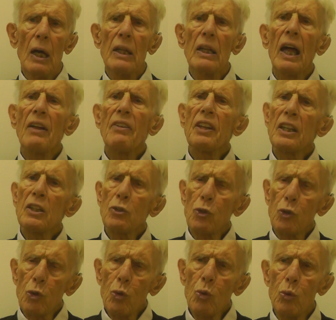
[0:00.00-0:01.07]
And I
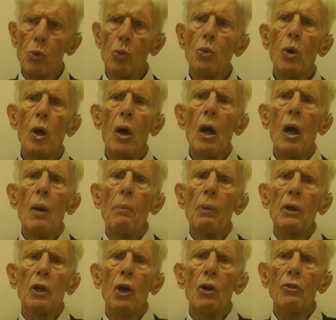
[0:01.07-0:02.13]
think, two,
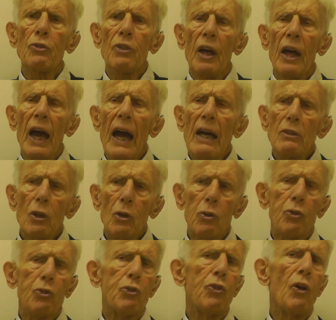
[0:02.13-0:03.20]
because
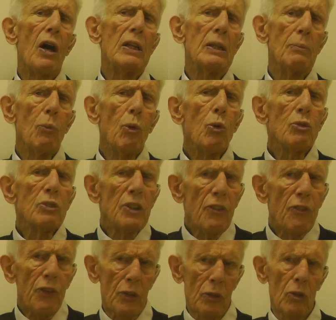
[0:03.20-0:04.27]
adults find it more
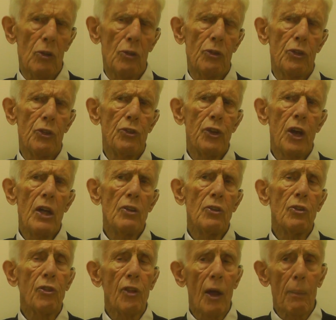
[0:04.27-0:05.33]
difficult to
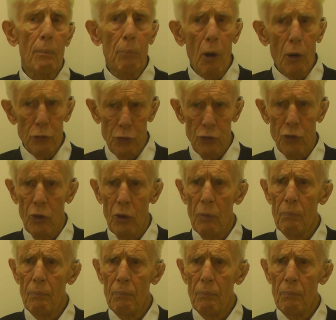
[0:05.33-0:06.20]
change their posture.